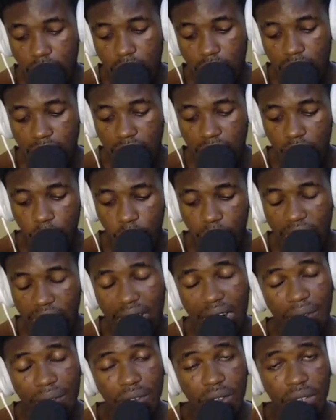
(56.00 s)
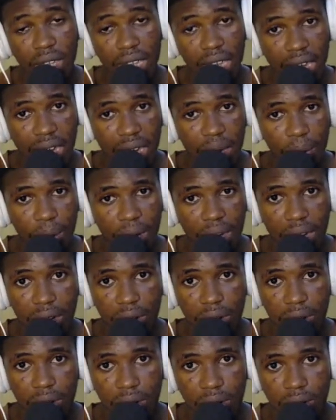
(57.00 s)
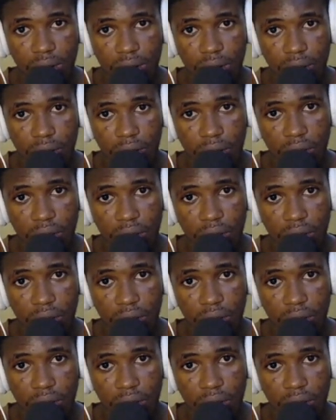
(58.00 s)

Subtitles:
then we have the A minor for the